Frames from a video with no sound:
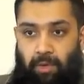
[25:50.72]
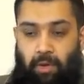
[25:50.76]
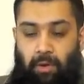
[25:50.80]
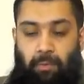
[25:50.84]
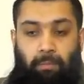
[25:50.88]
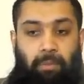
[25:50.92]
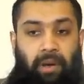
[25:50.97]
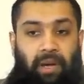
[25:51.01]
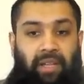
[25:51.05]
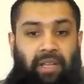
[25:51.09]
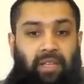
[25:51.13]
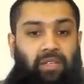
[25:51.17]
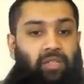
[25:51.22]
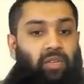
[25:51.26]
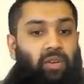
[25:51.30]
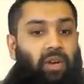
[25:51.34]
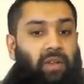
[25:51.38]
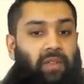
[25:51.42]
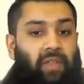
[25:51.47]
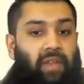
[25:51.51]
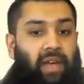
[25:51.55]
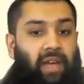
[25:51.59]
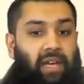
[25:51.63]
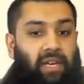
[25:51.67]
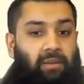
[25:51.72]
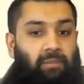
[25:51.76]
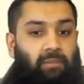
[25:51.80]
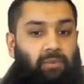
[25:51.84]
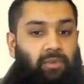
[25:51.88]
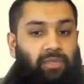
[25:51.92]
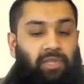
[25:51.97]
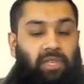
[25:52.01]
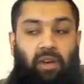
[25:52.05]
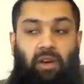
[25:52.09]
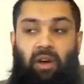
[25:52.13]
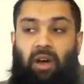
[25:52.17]
compare that to other
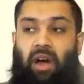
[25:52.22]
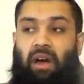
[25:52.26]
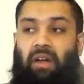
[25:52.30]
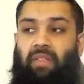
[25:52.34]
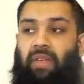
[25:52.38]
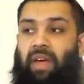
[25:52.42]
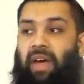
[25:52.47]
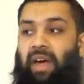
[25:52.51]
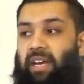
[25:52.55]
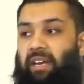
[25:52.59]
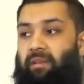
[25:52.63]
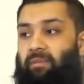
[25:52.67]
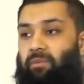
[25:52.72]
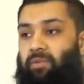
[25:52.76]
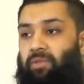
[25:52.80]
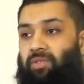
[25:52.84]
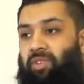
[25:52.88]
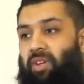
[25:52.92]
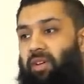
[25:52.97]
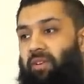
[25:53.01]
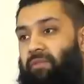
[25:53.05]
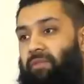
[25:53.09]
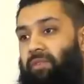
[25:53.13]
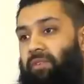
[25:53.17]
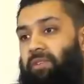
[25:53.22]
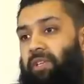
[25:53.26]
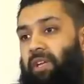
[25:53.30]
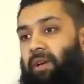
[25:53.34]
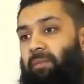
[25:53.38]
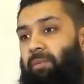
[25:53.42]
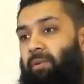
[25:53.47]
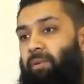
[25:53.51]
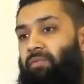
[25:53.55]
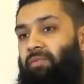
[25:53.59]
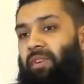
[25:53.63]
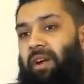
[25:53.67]
animals. Now, other animals, take for
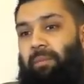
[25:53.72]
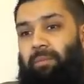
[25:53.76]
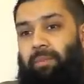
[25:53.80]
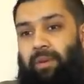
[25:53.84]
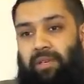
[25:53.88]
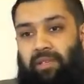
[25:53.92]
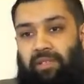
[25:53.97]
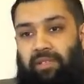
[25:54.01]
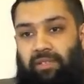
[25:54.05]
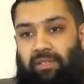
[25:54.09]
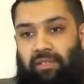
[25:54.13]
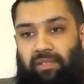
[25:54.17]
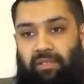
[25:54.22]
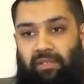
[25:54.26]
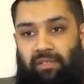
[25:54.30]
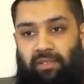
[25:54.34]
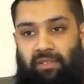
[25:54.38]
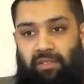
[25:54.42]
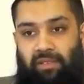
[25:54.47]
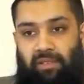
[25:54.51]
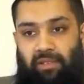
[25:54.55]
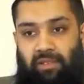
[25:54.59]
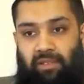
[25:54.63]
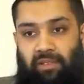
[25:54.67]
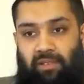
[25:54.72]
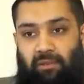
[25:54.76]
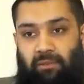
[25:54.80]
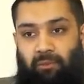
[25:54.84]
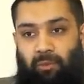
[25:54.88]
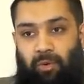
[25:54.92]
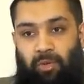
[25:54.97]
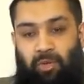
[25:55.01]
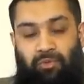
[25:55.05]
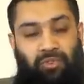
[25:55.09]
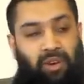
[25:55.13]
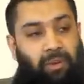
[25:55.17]
example rabbits.
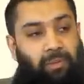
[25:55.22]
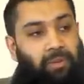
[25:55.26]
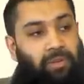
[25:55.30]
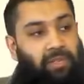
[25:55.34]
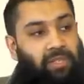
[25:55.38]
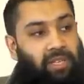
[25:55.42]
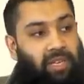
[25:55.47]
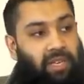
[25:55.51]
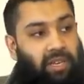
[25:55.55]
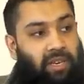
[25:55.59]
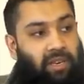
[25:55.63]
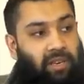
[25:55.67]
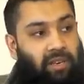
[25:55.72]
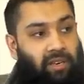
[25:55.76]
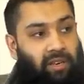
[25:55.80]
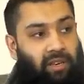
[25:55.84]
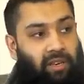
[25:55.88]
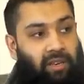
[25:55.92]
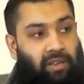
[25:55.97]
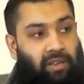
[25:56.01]
What do rabbits eat?